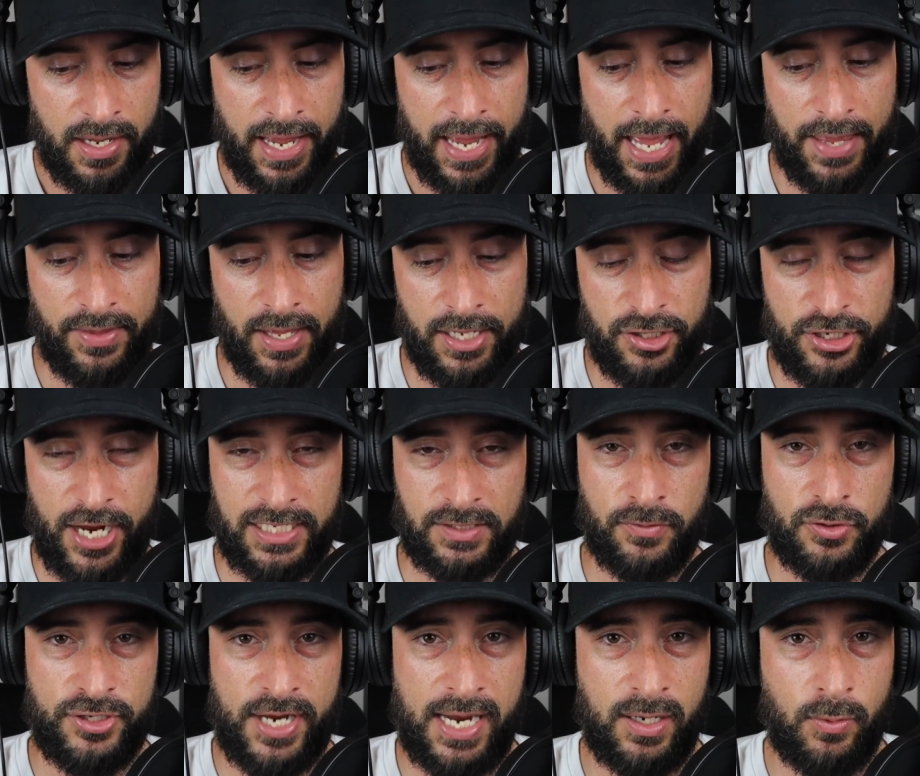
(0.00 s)
And then
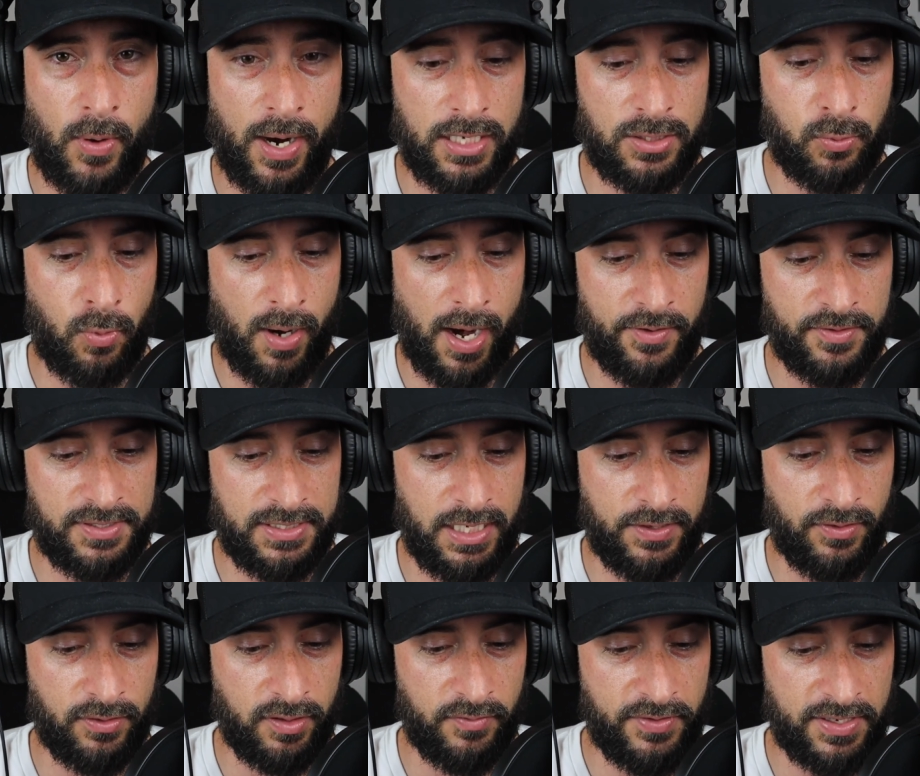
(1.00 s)
Jacksonville Jaguars wide
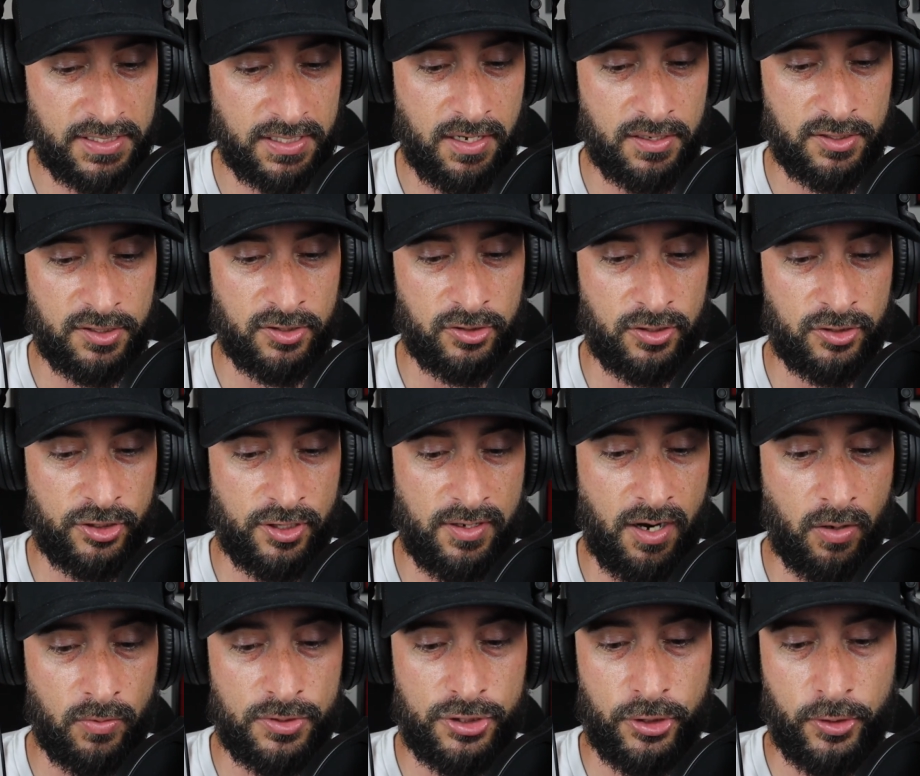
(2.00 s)
receiver Laviska
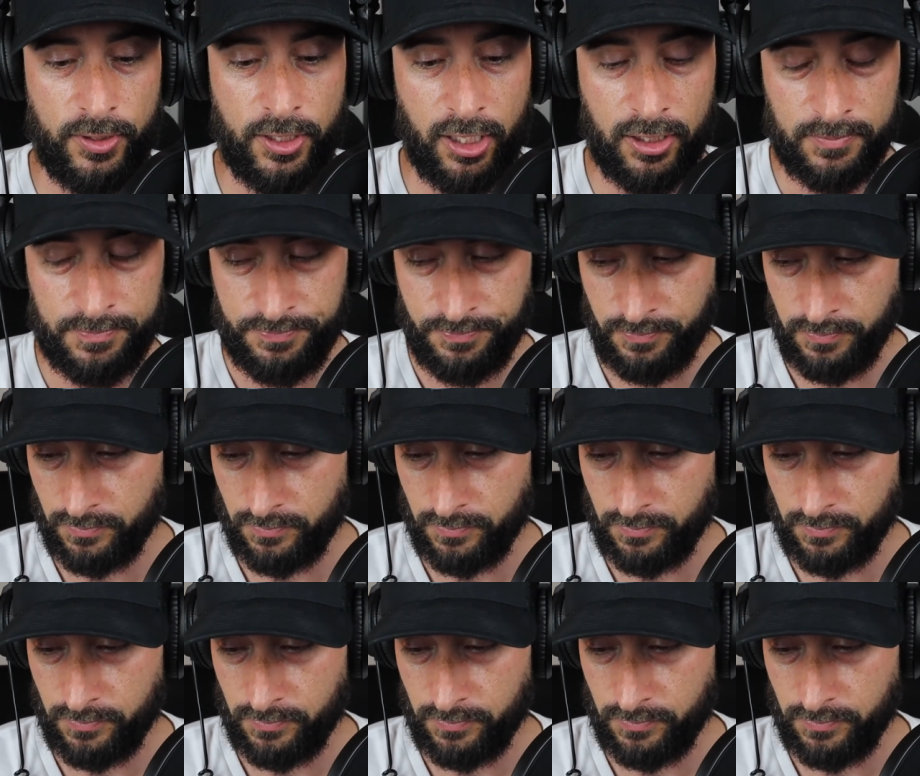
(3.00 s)
Shenault Jr.